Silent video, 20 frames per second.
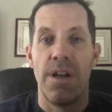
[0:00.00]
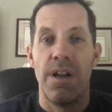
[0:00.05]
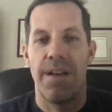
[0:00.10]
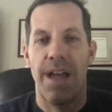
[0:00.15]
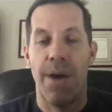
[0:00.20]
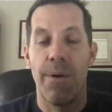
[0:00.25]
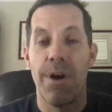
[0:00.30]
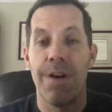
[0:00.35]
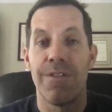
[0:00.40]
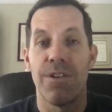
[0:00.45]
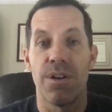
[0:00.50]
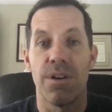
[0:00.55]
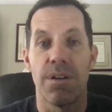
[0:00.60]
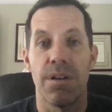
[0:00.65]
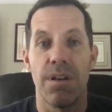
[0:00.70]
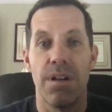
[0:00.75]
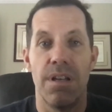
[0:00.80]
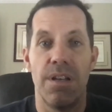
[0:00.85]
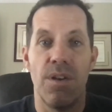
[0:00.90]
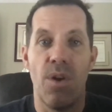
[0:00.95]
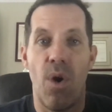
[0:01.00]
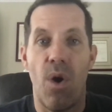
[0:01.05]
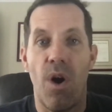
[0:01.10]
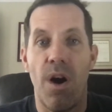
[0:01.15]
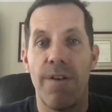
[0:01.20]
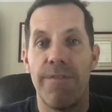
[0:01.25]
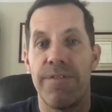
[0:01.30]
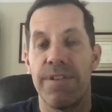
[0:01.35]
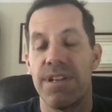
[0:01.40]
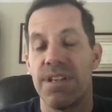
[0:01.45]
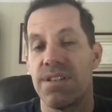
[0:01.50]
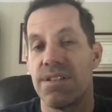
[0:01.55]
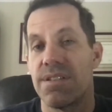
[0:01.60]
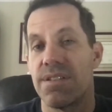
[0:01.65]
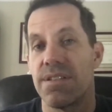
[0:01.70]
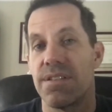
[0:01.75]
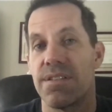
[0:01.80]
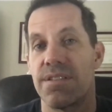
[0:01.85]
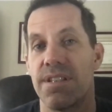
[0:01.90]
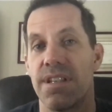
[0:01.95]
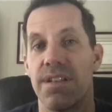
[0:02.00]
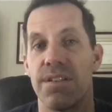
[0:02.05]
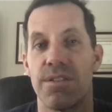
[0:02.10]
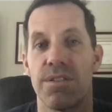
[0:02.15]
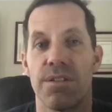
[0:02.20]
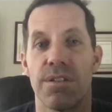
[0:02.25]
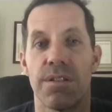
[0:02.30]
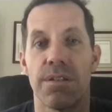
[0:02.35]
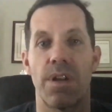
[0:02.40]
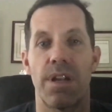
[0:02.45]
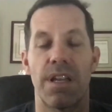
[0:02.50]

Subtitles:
However, an office center